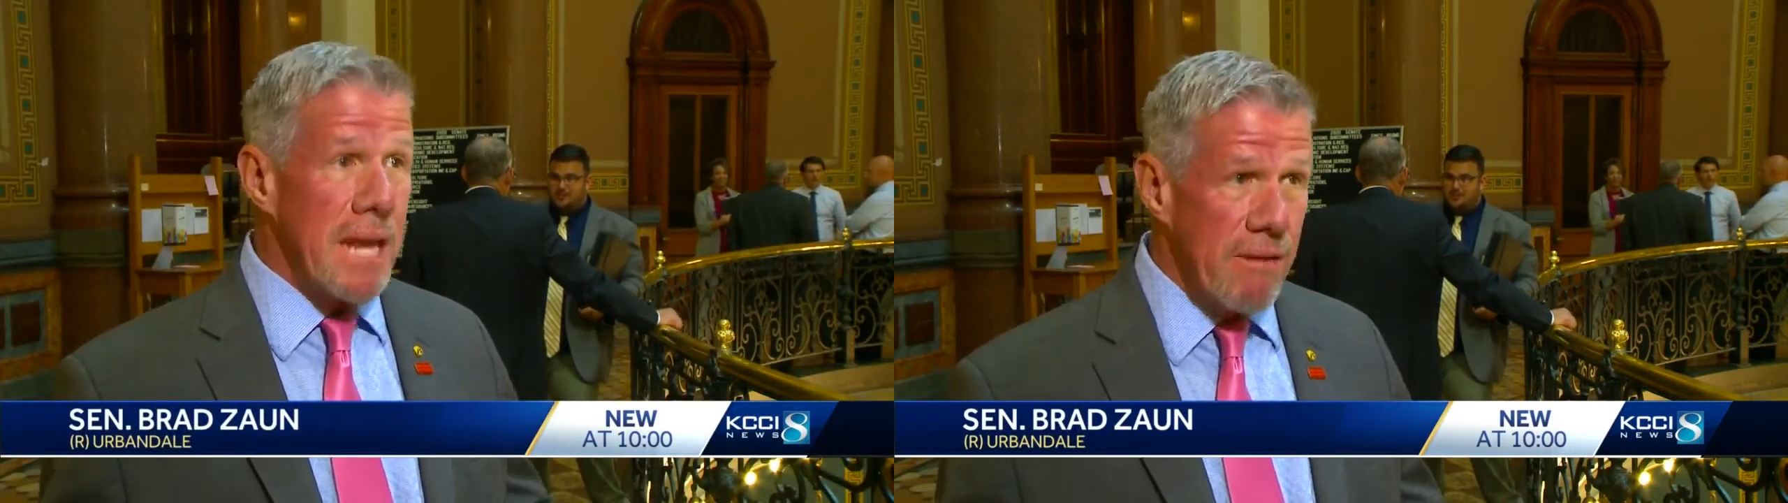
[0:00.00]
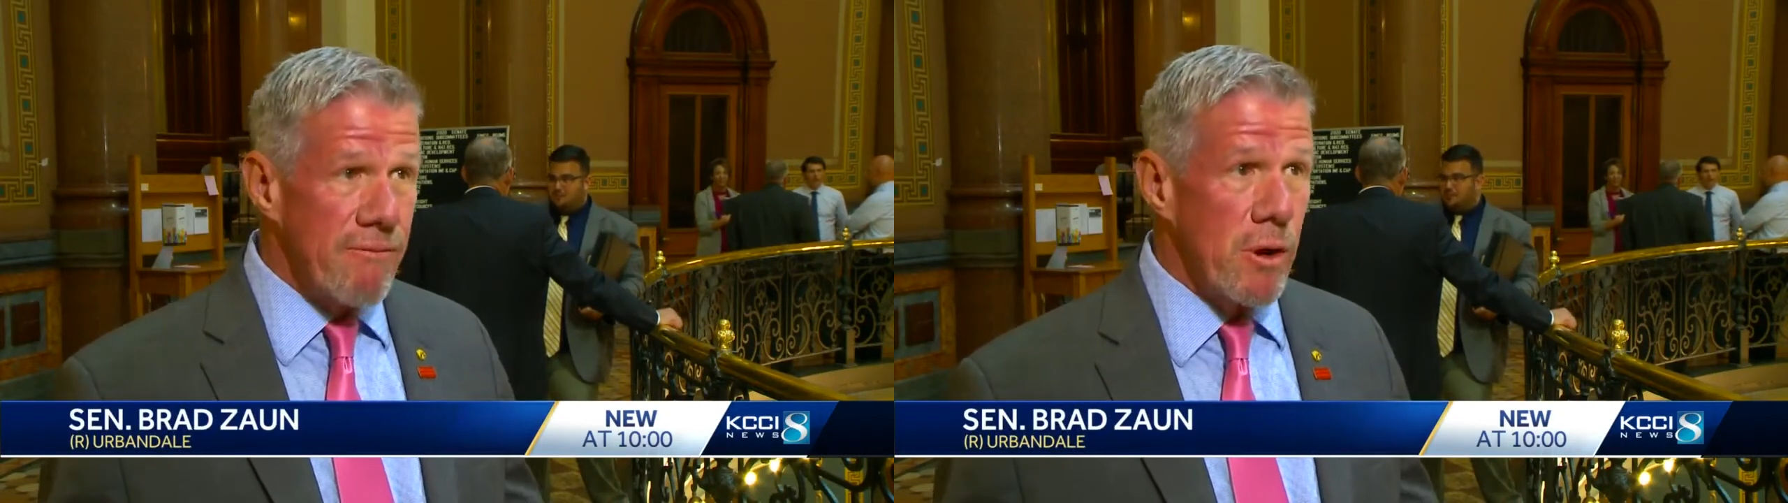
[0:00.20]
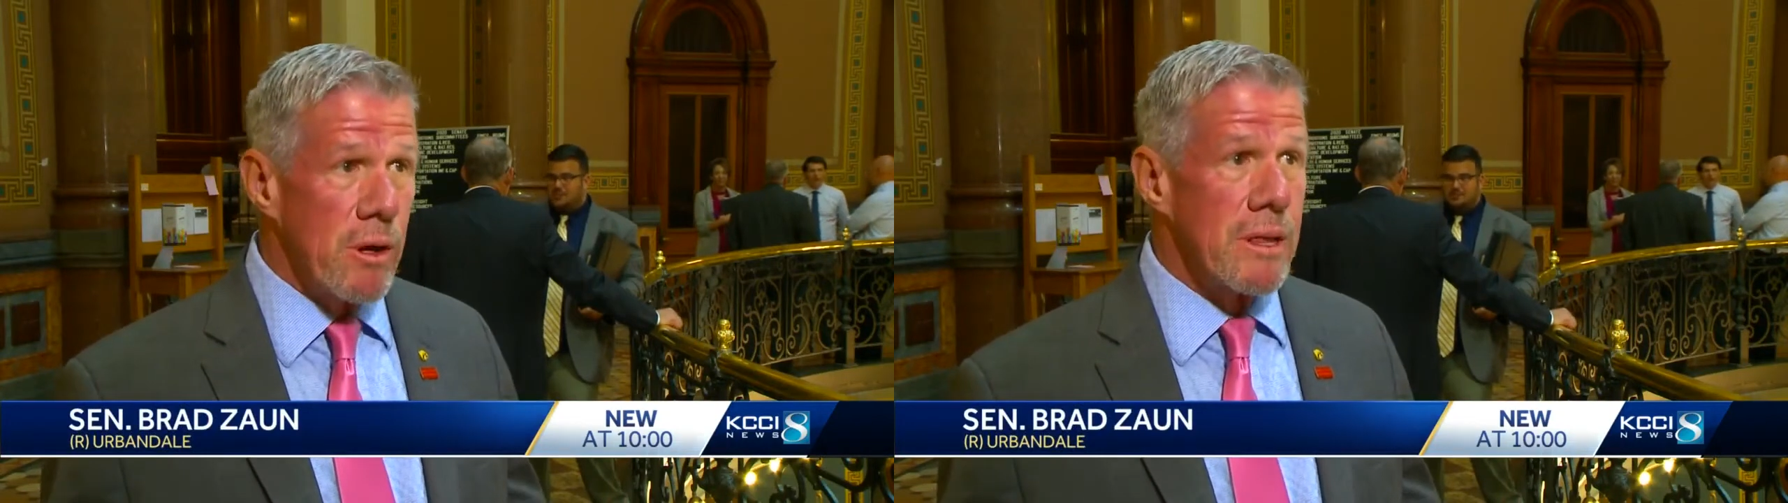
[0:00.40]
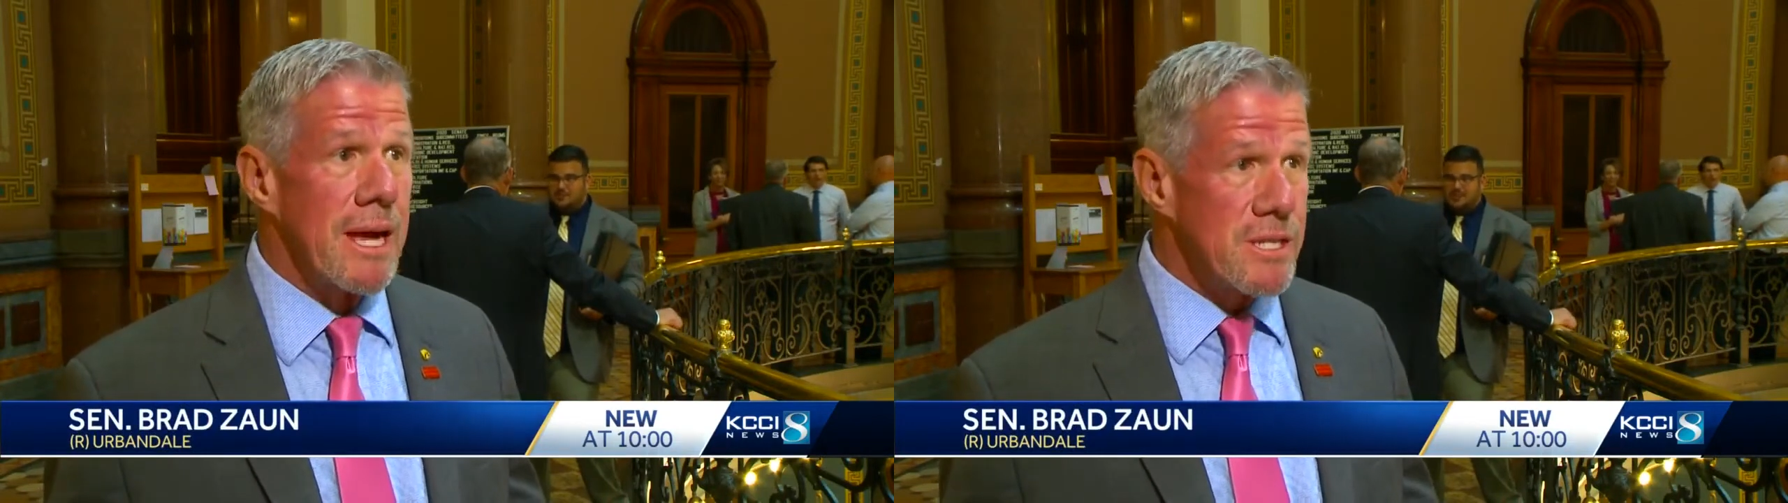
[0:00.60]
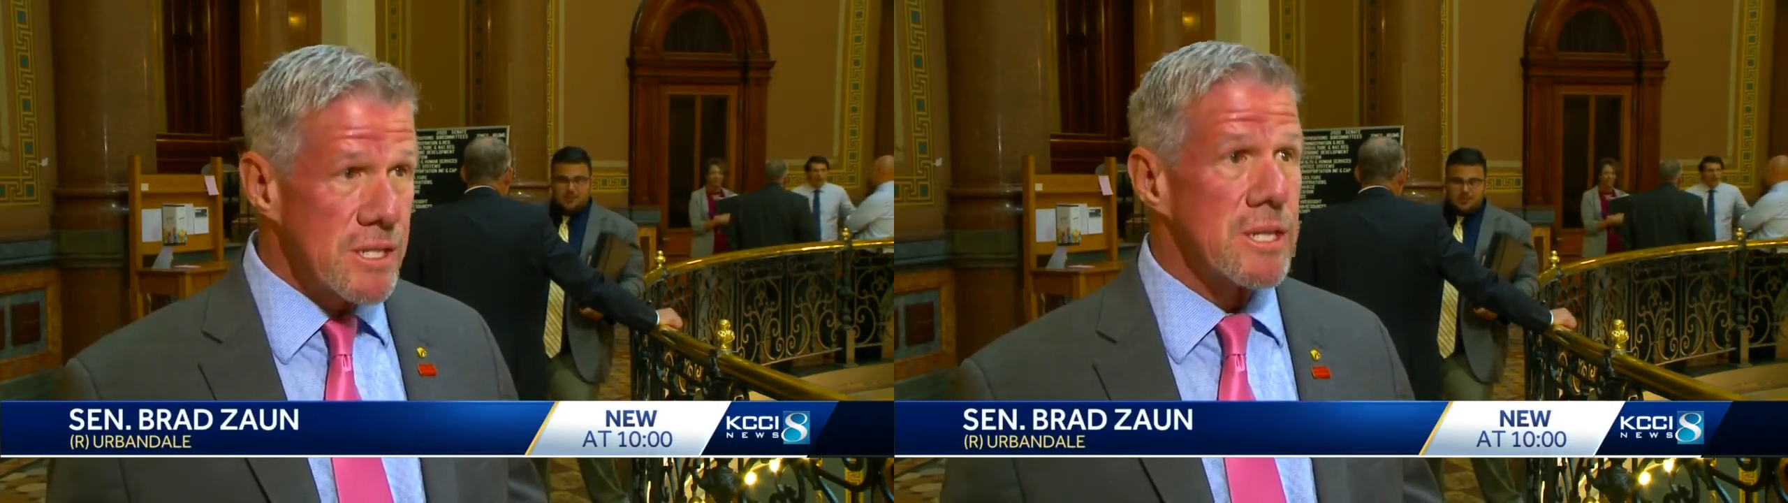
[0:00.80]

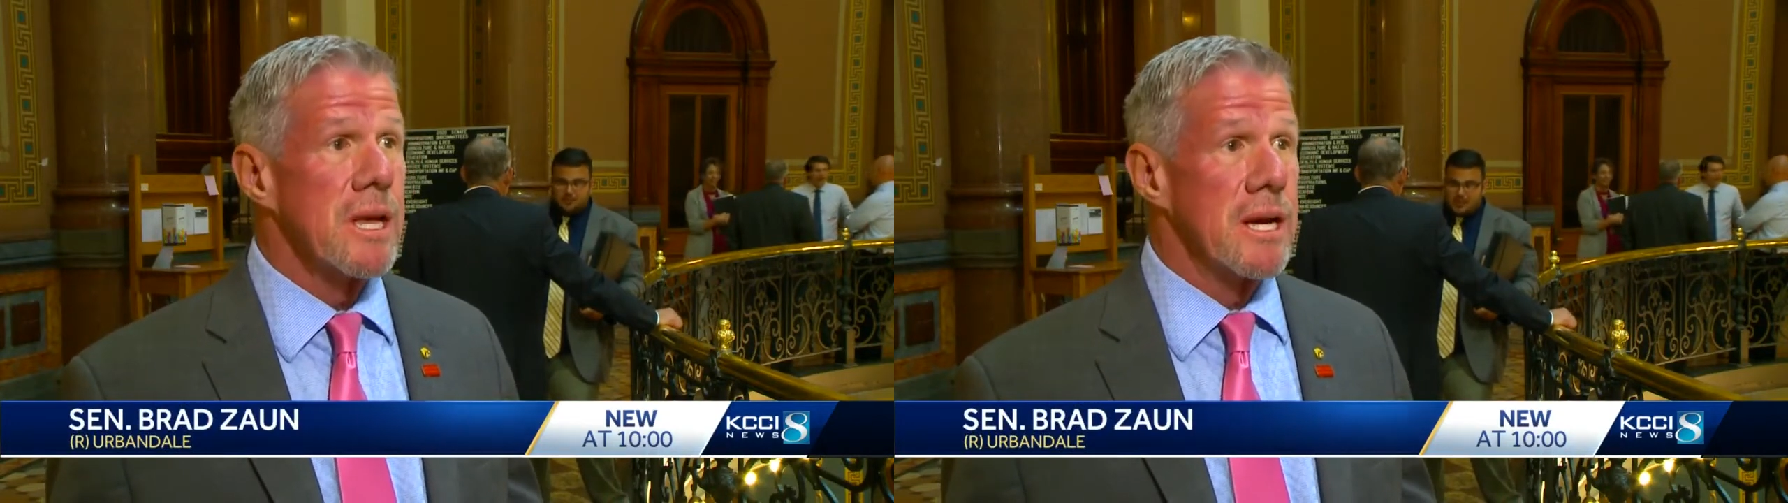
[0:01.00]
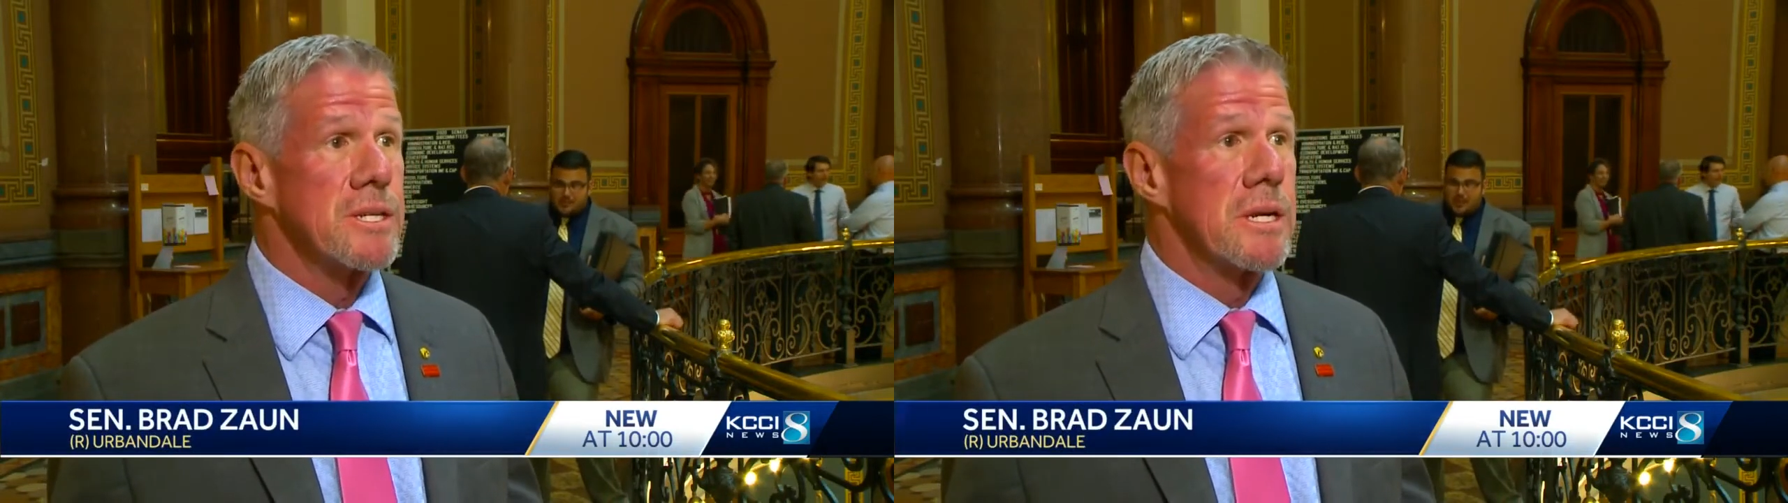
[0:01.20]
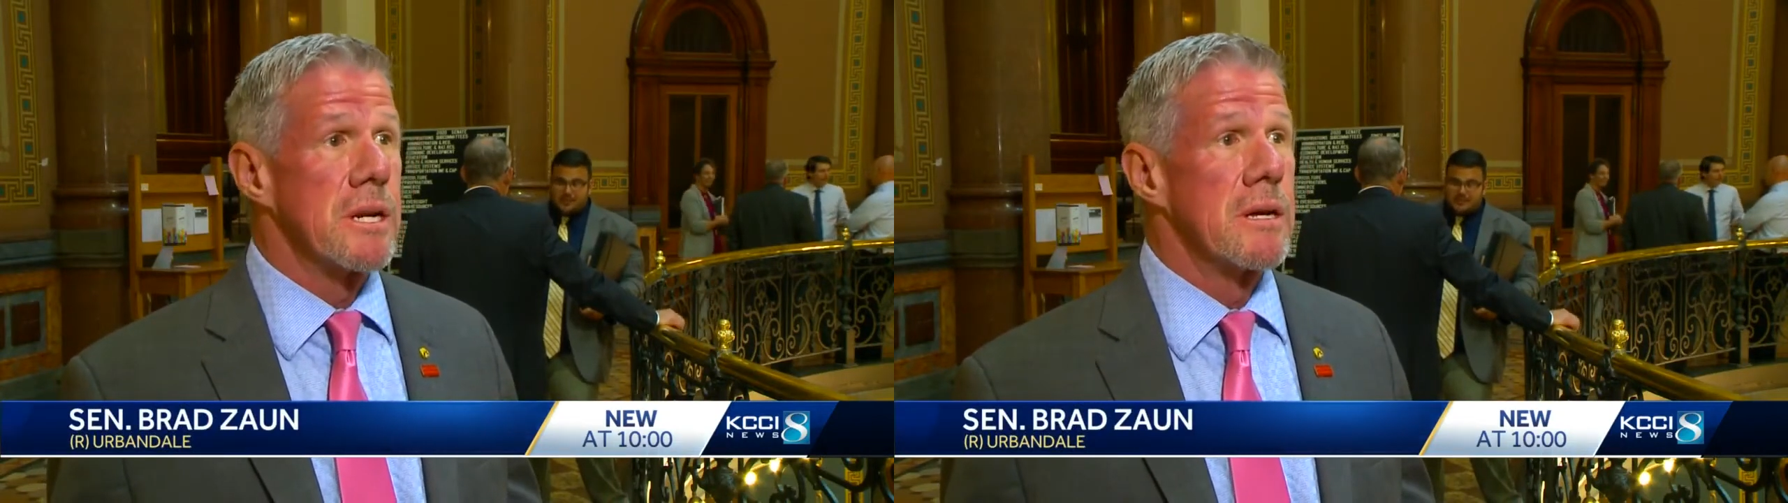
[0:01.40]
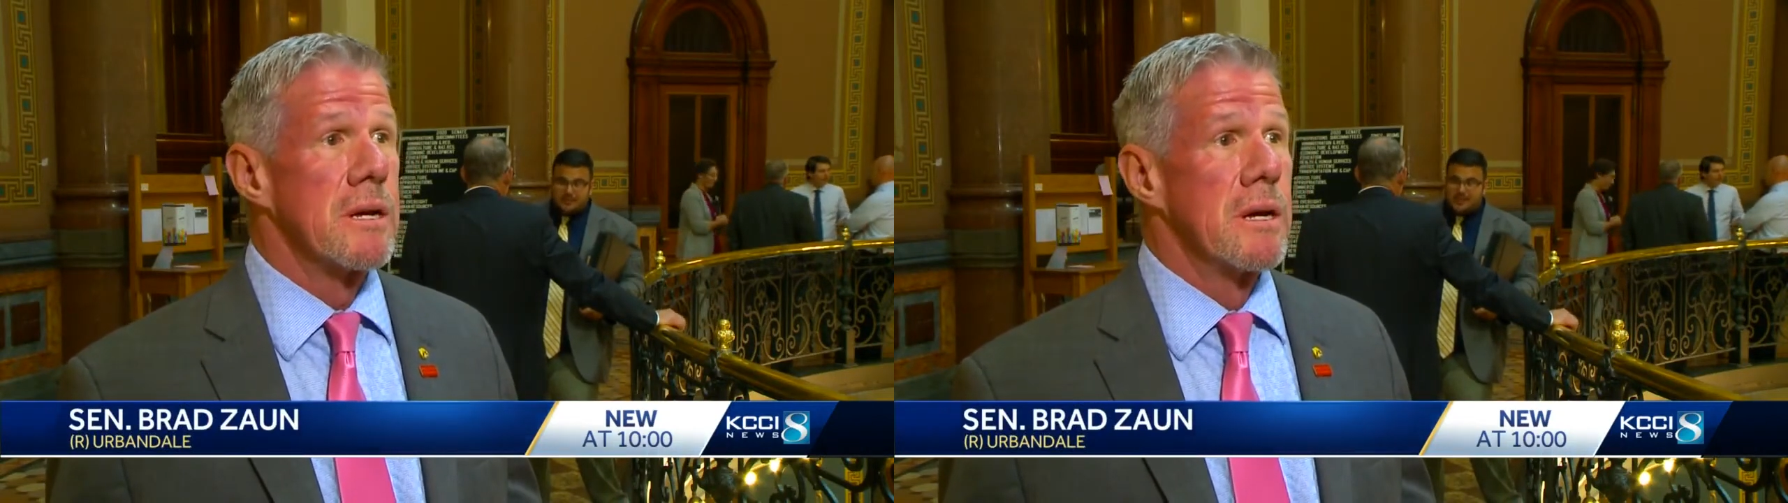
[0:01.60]
meaningful legislation